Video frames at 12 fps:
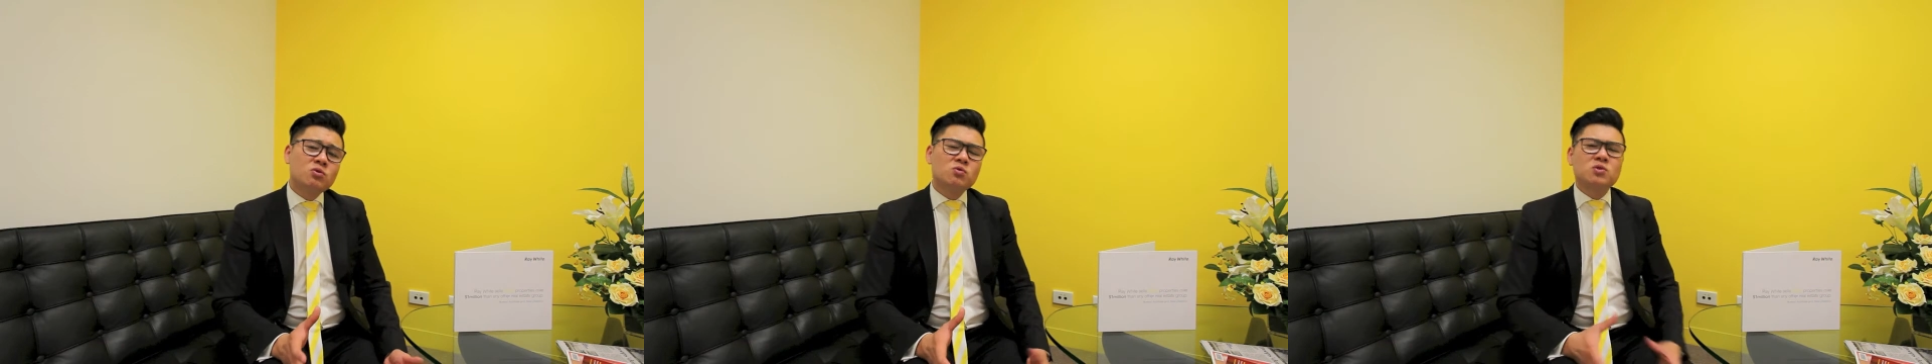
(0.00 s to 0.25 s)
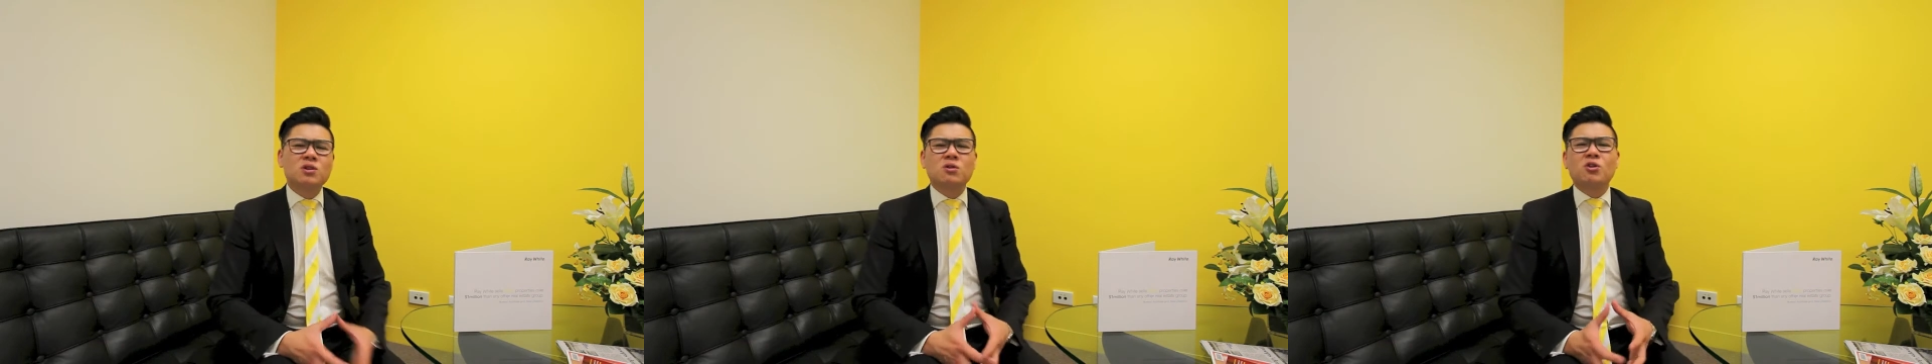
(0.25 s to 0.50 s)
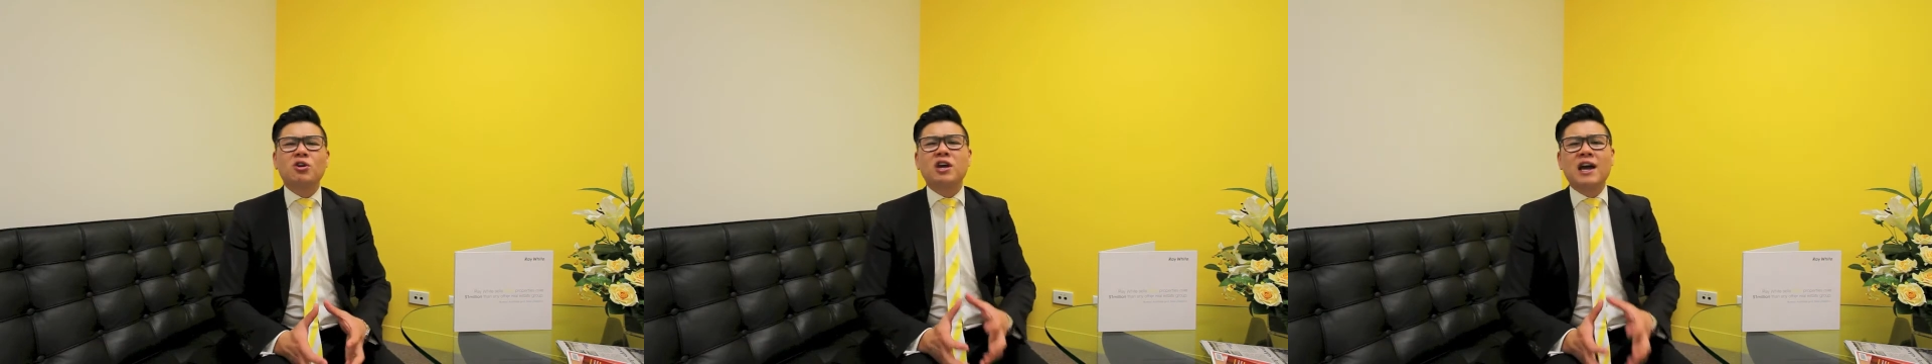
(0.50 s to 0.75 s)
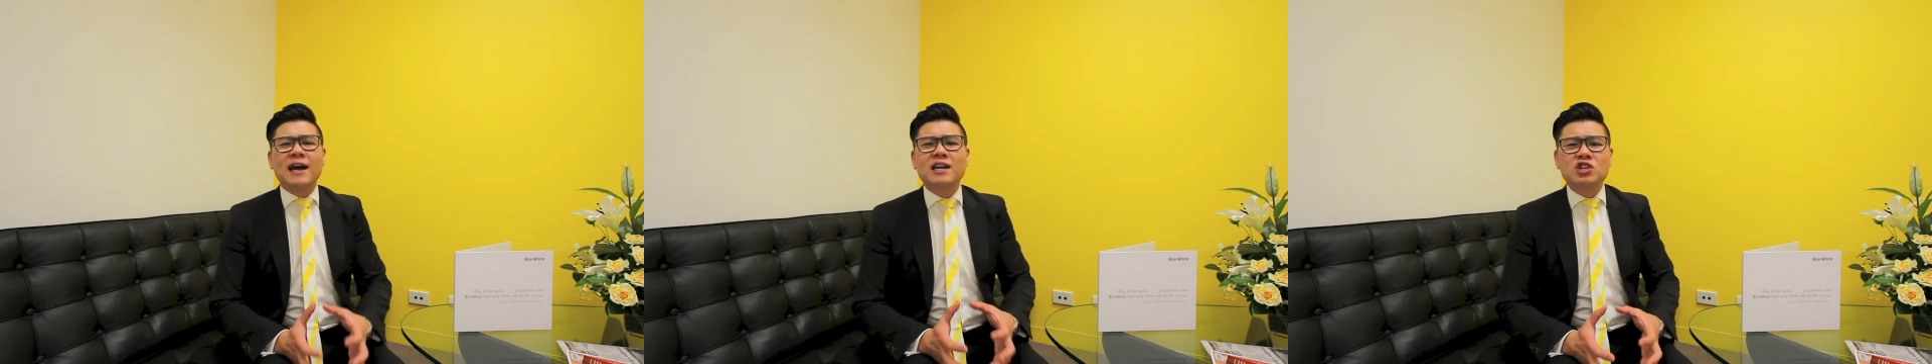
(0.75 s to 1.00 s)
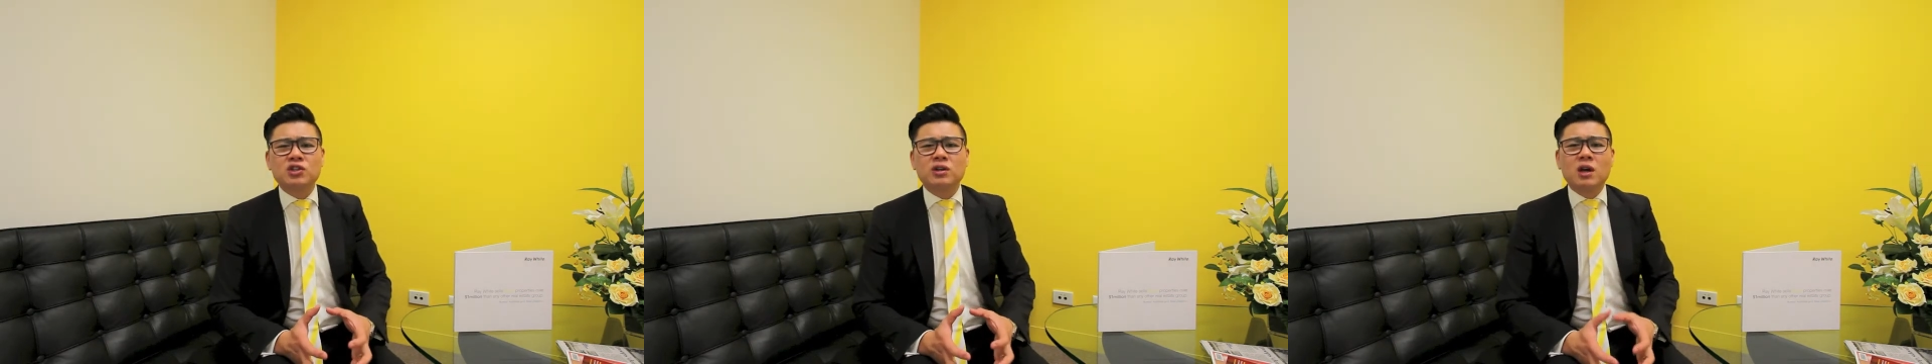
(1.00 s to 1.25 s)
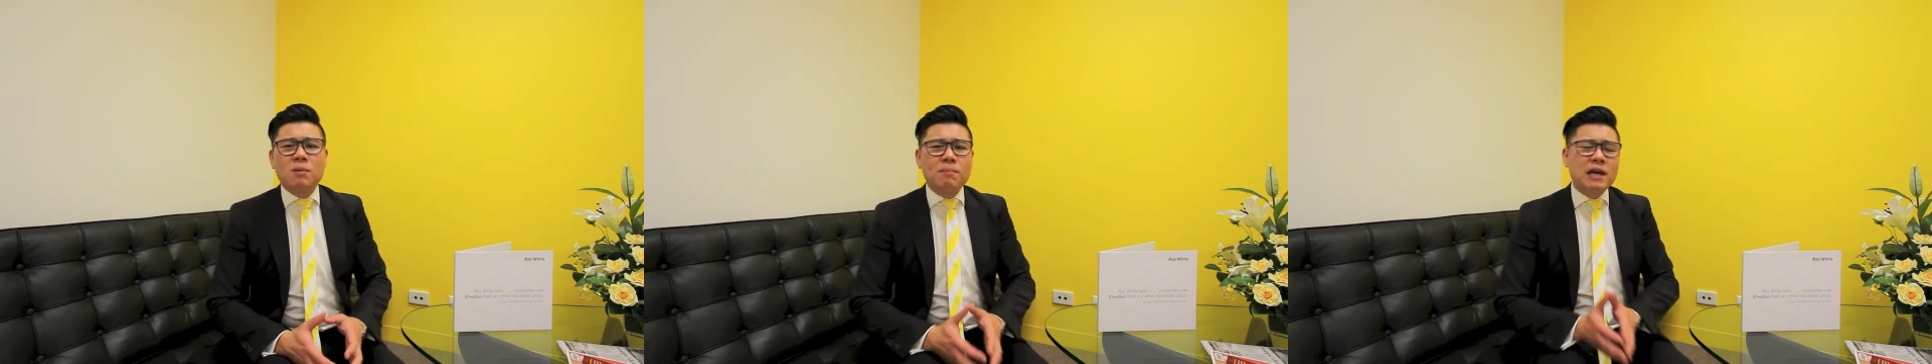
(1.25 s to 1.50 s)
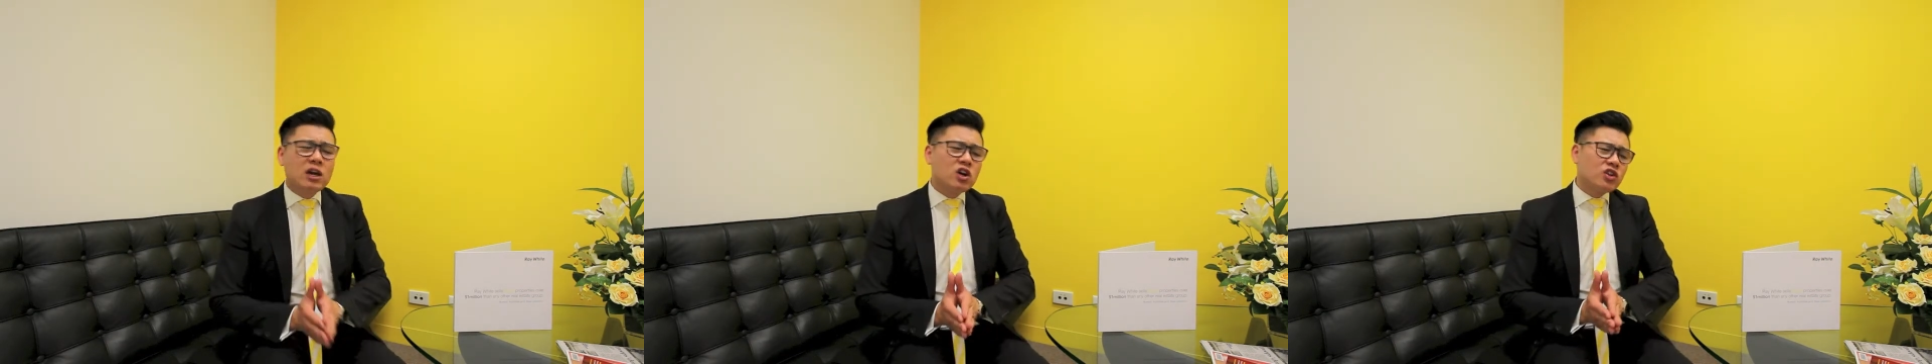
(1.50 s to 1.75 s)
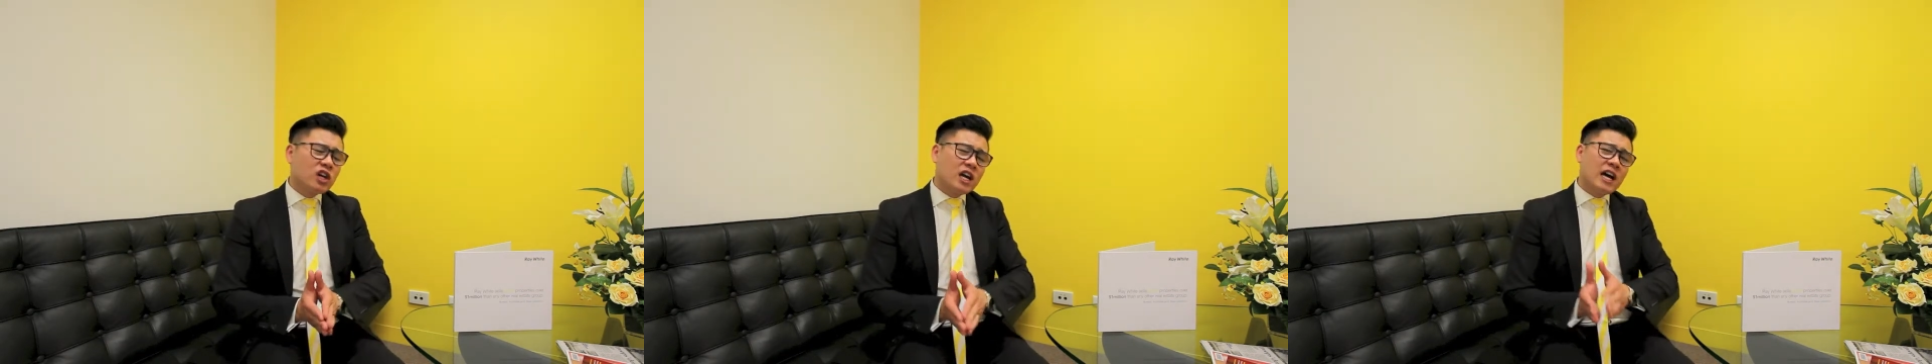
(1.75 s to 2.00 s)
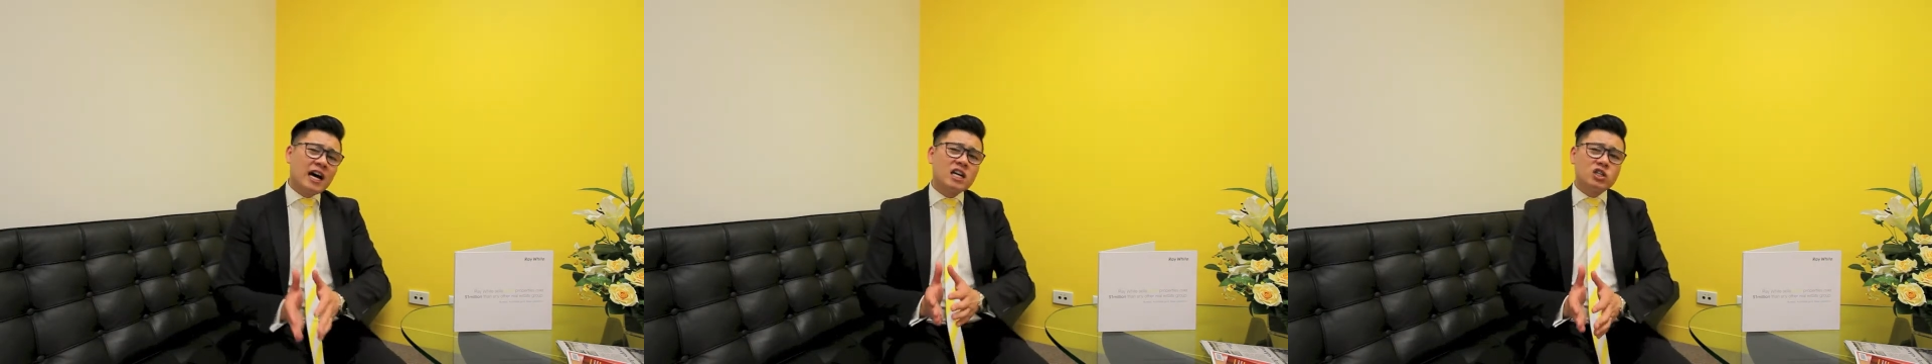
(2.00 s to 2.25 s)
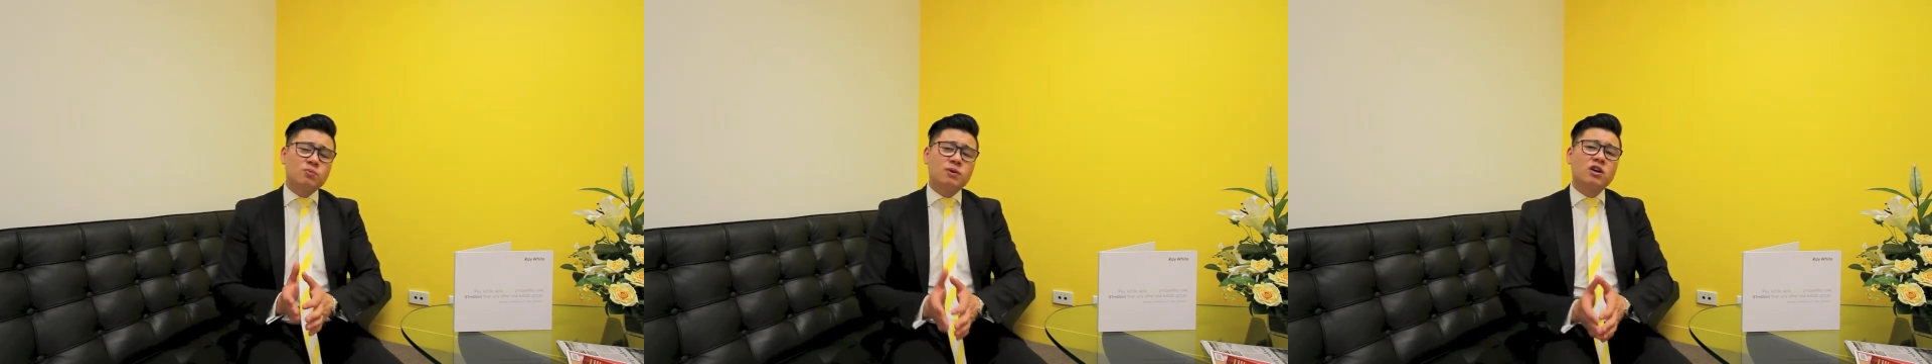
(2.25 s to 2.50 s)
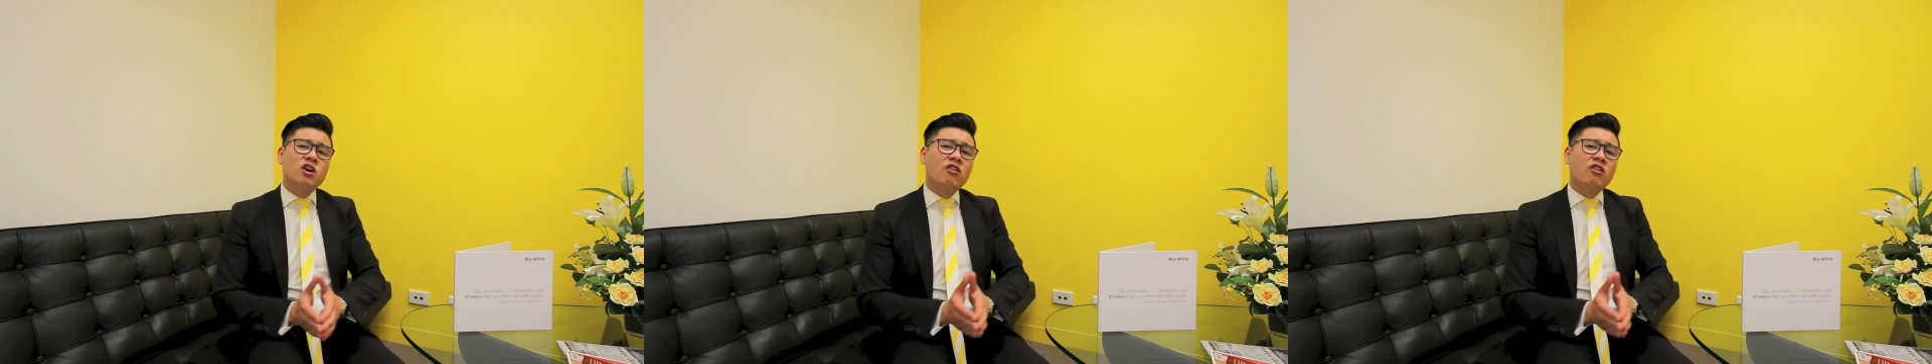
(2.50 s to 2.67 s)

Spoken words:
also the location being on the cusp